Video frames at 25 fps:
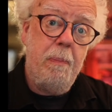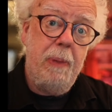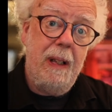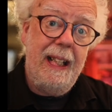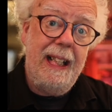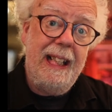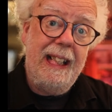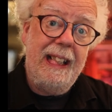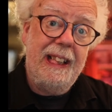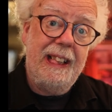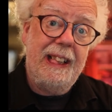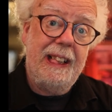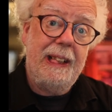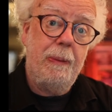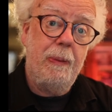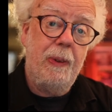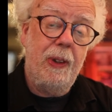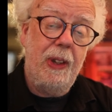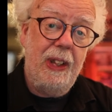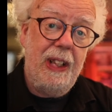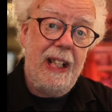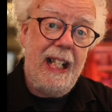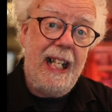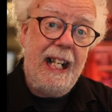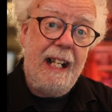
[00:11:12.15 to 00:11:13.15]
plates that were
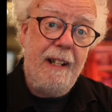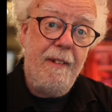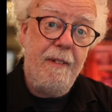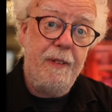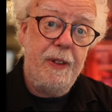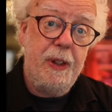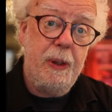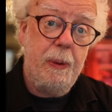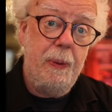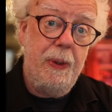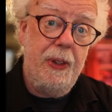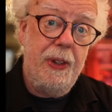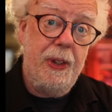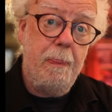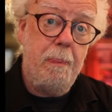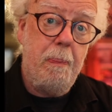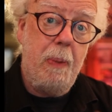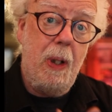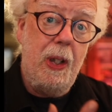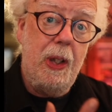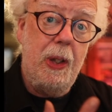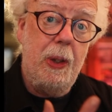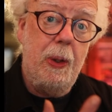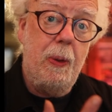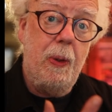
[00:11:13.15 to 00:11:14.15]
left with
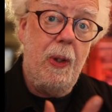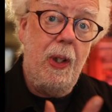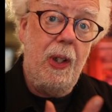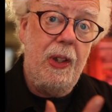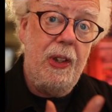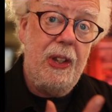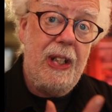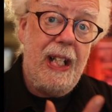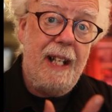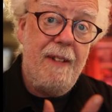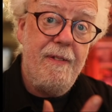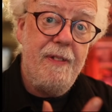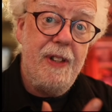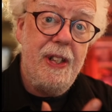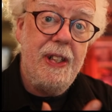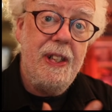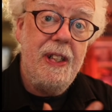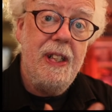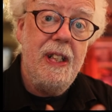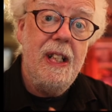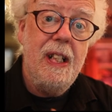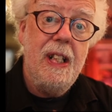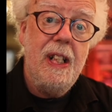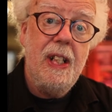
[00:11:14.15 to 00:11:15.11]
Apollo 11,